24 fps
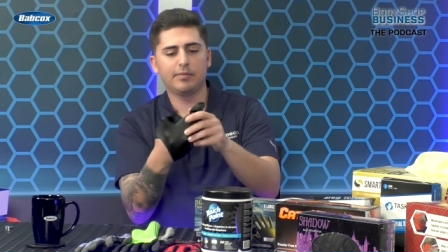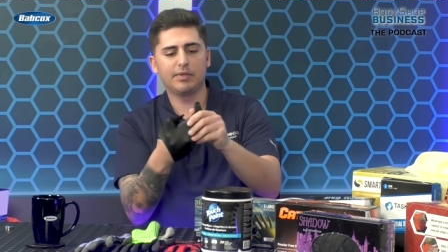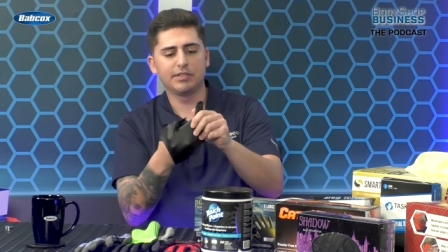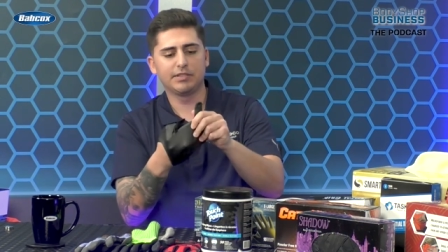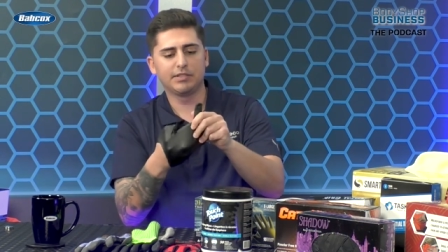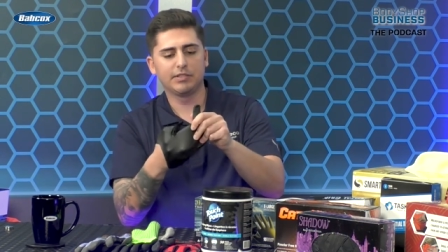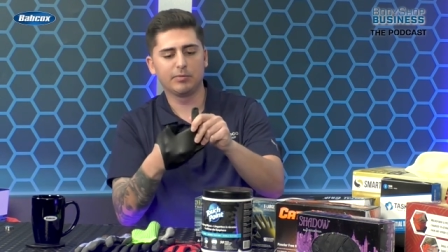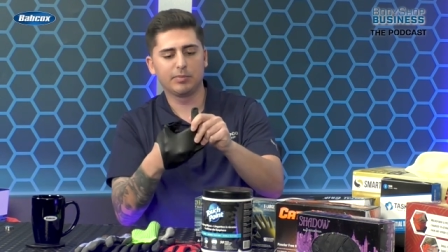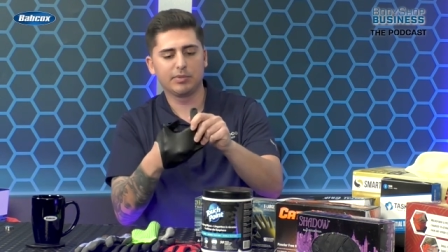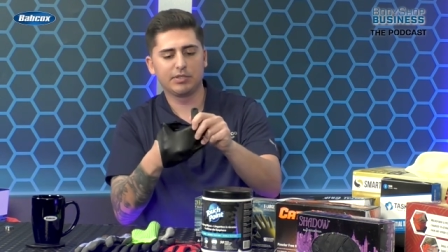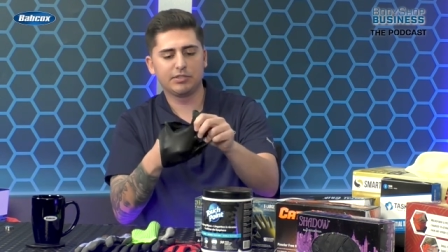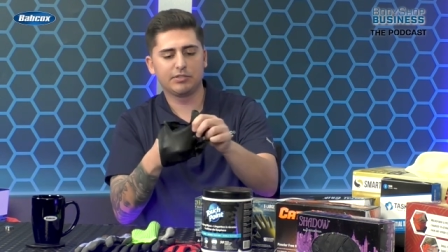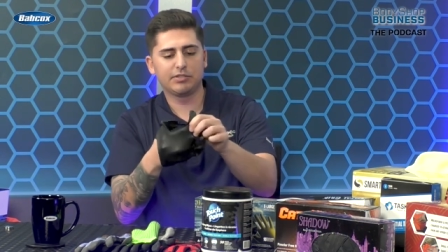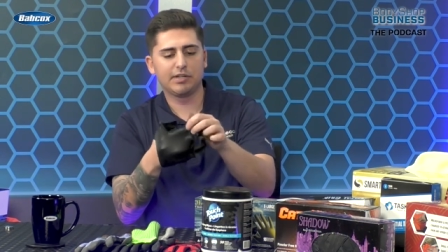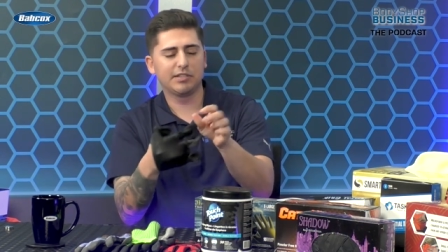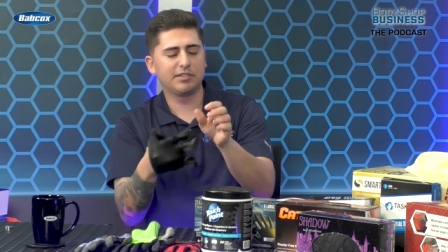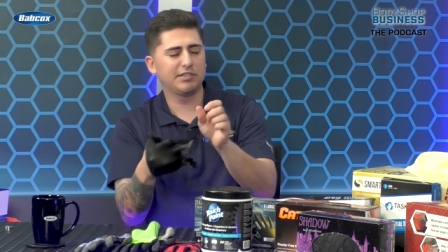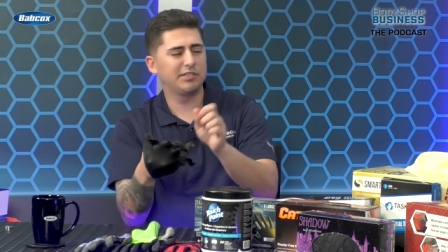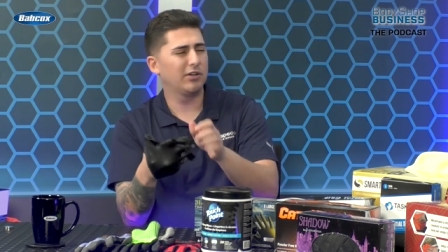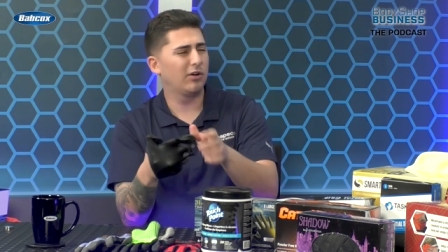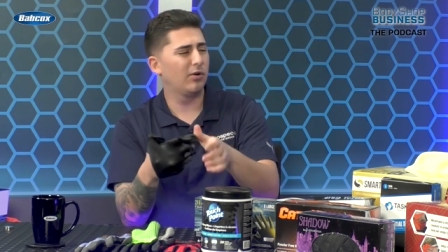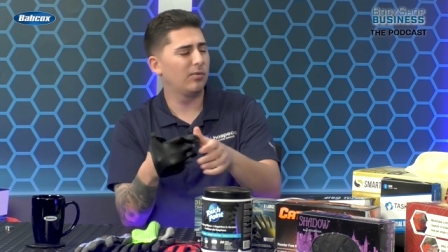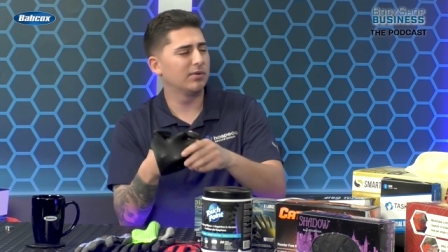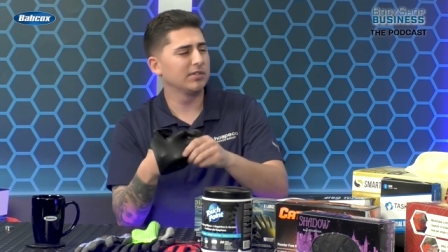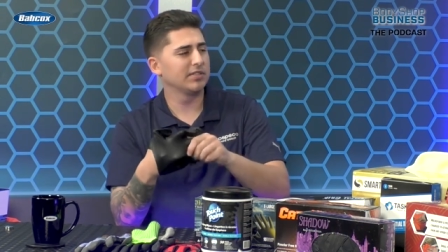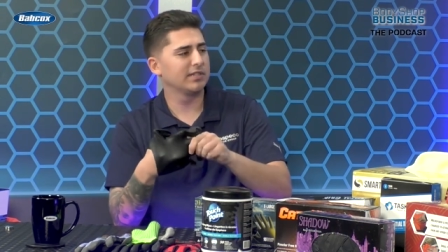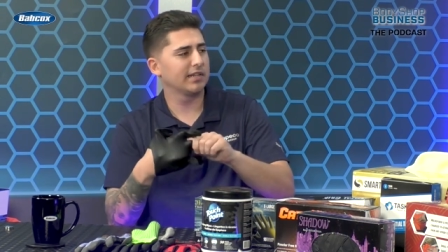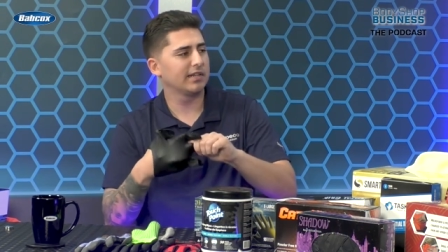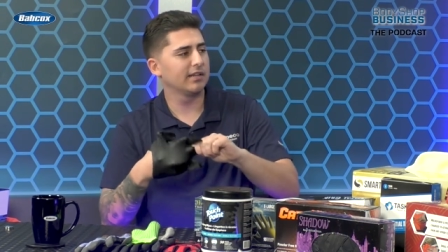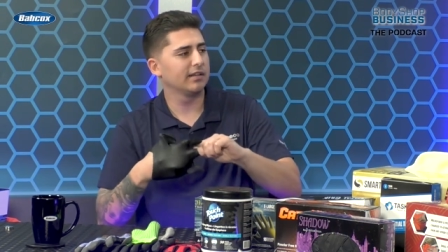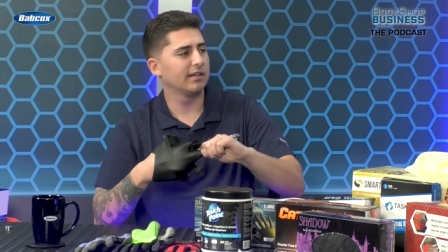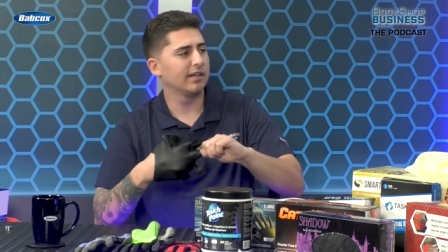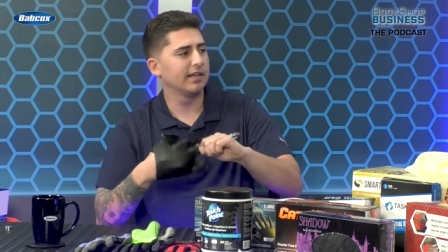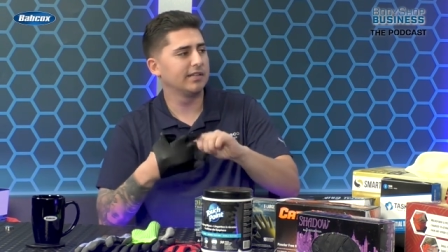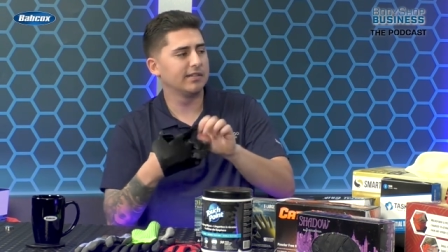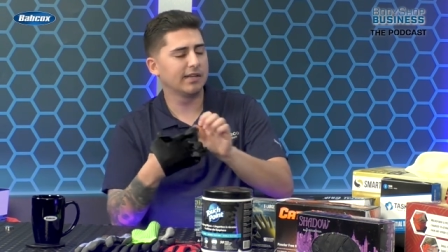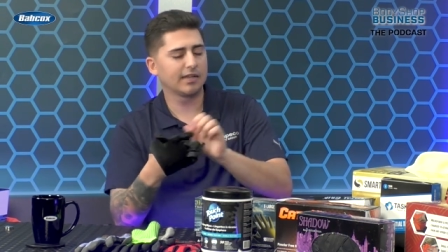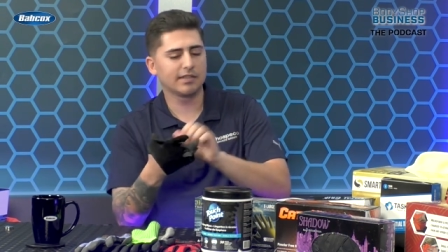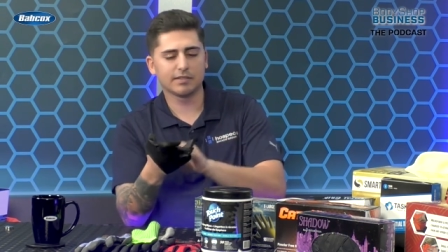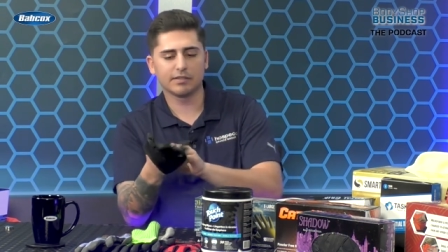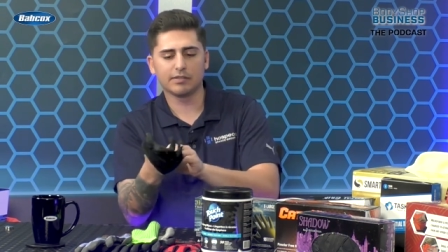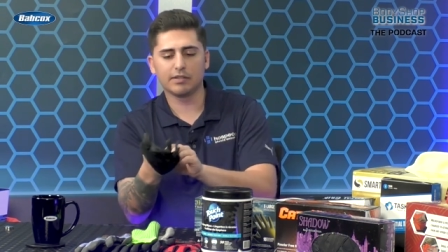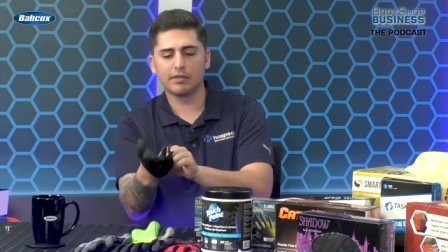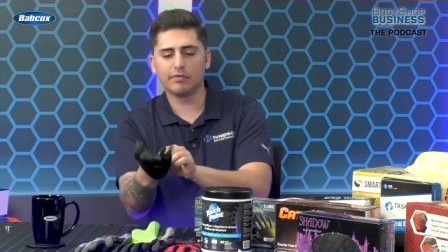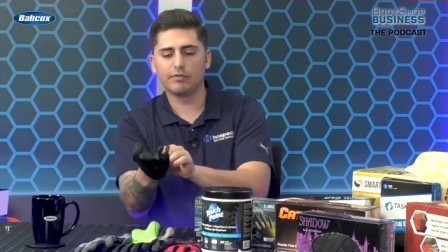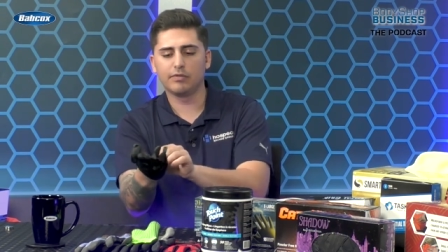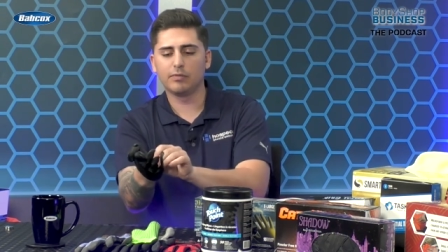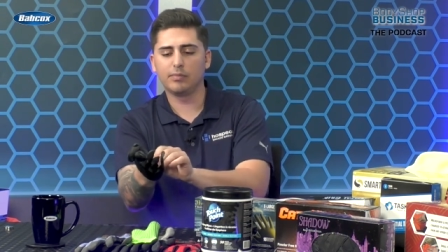be super stretchy, almost like a latex
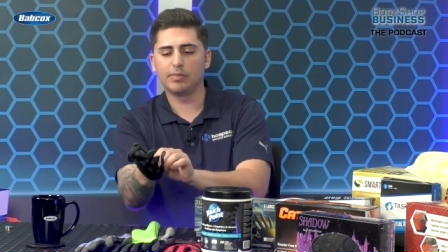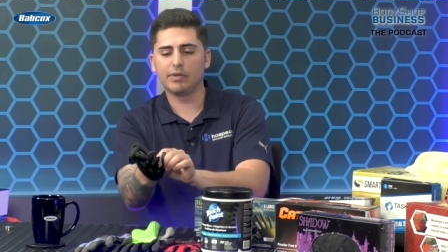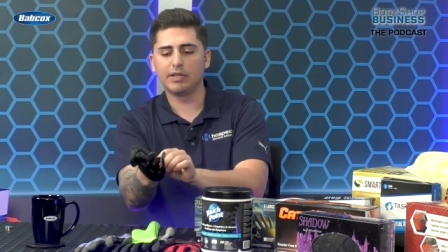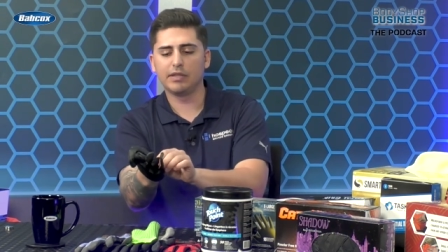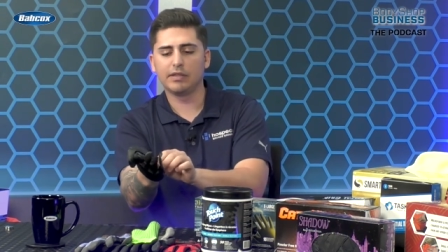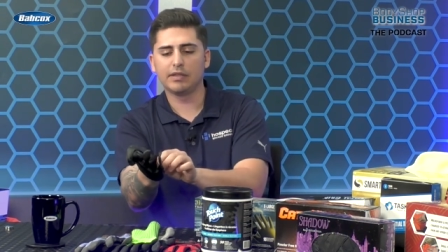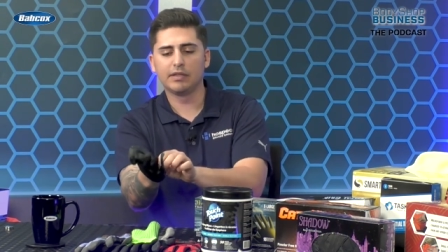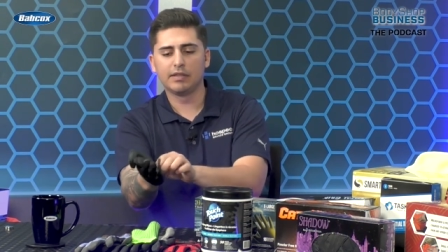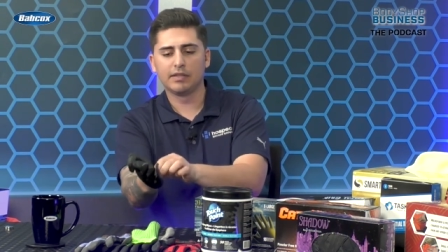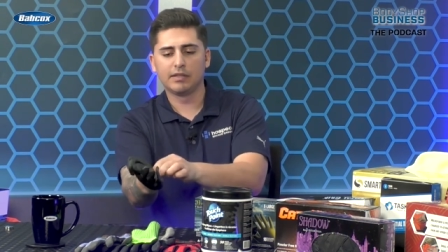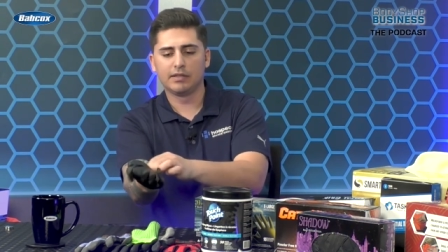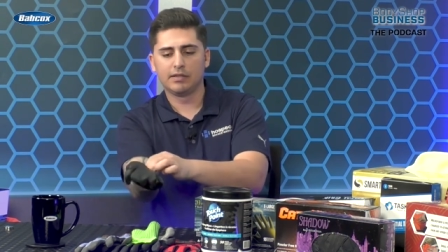glove would be.